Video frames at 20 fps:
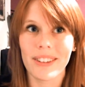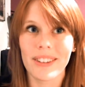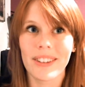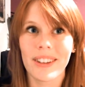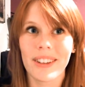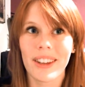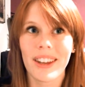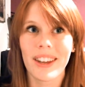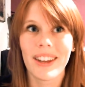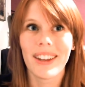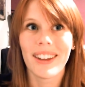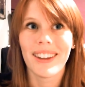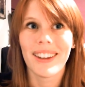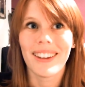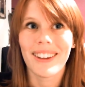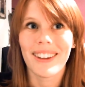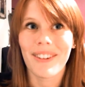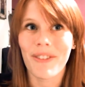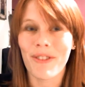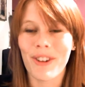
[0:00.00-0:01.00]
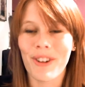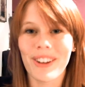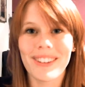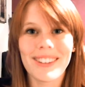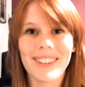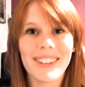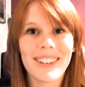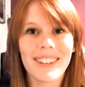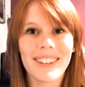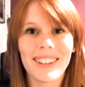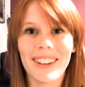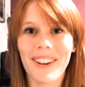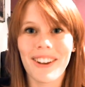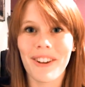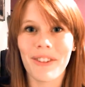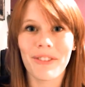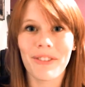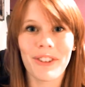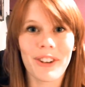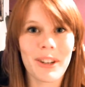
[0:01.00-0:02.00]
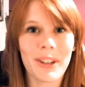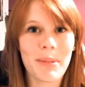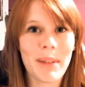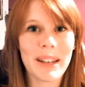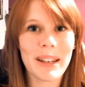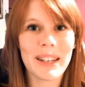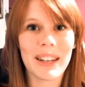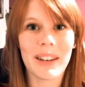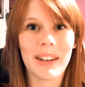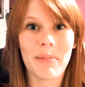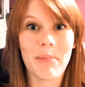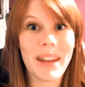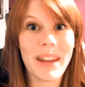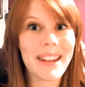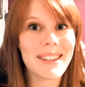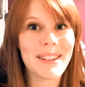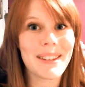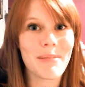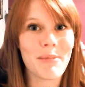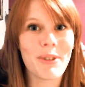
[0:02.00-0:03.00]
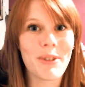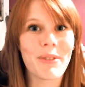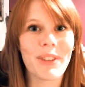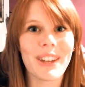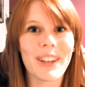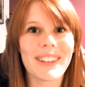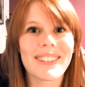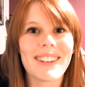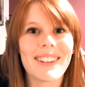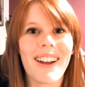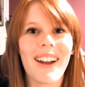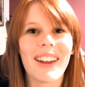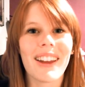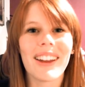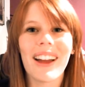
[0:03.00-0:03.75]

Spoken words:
It wasn't, you know, if you're expecting an amazing movie, it's not.